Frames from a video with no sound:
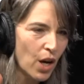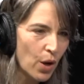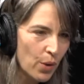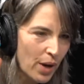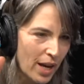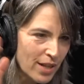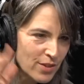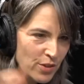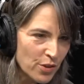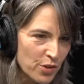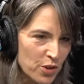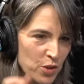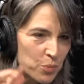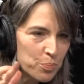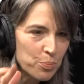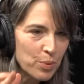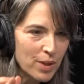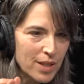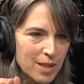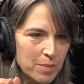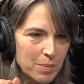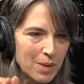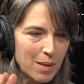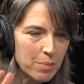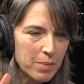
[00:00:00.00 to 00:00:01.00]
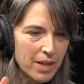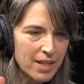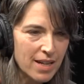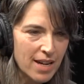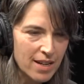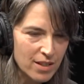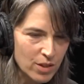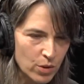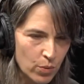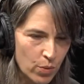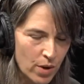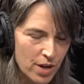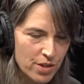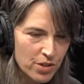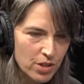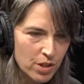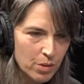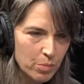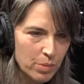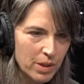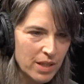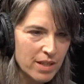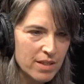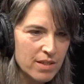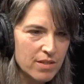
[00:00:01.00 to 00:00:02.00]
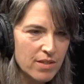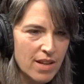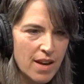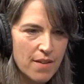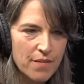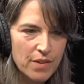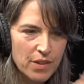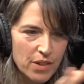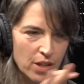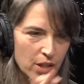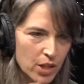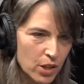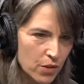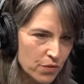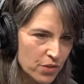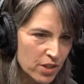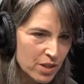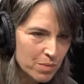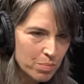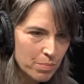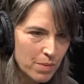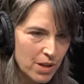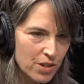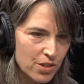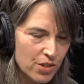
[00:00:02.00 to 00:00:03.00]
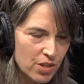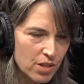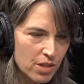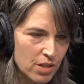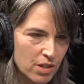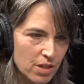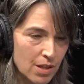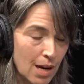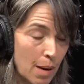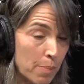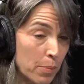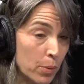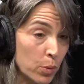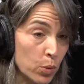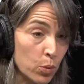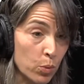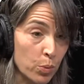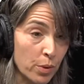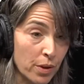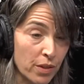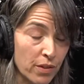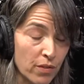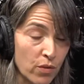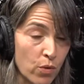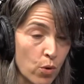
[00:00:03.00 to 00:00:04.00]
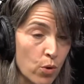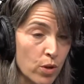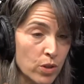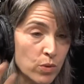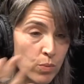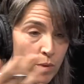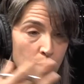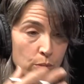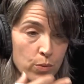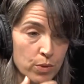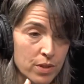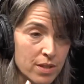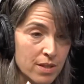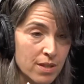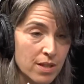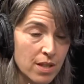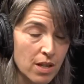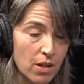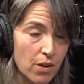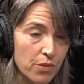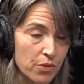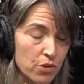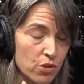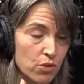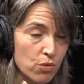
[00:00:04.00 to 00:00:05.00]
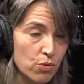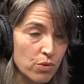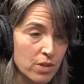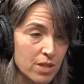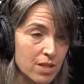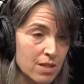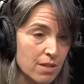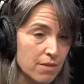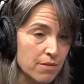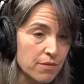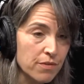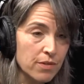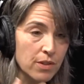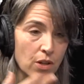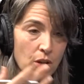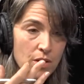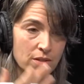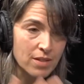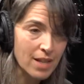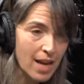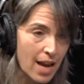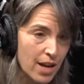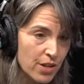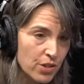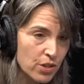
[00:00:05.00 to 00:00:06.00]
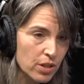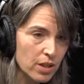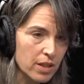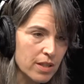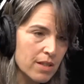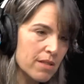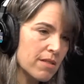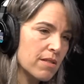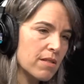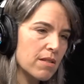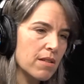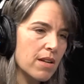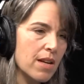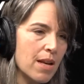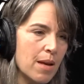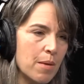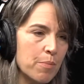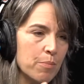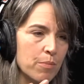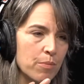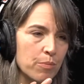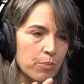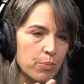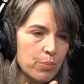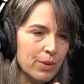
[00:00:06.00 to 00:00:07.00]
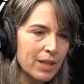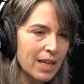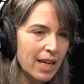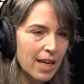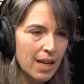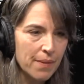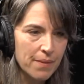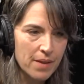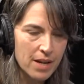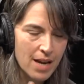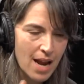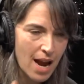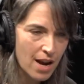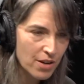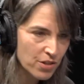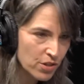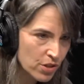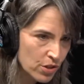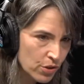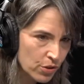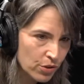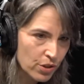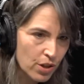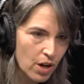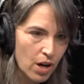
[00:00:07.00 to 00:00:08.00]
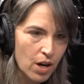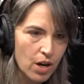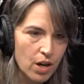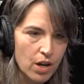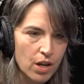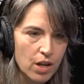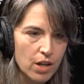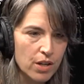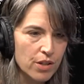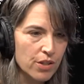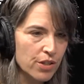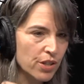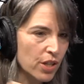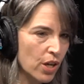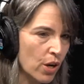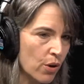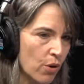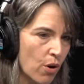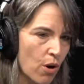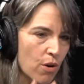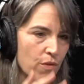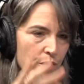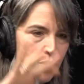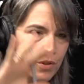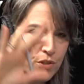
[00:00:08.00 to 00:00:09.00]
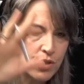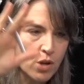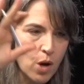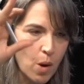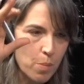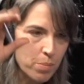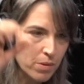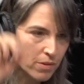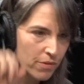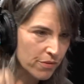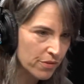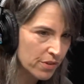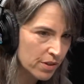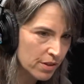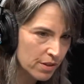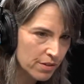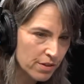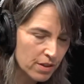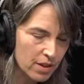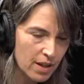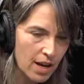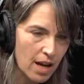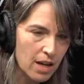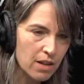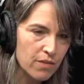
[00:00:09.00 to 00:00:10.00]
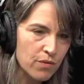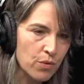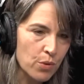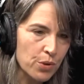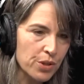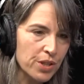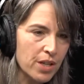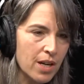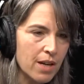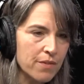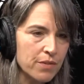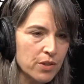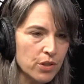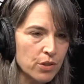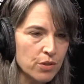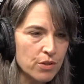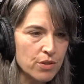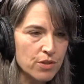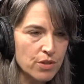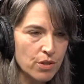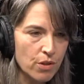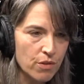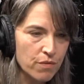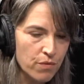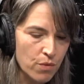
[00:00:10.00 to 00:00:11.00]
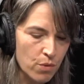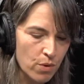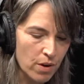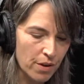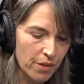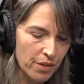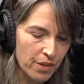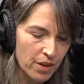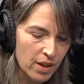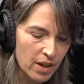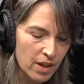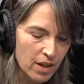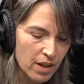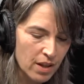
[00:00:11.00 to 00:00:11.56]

Okay, so this brings me to my next question, because everything you've just mentioned, coupled with, of course, what we're seeing on the streets of Los Angeles and him bringing in the National Guard, over top of the California governor and so forth.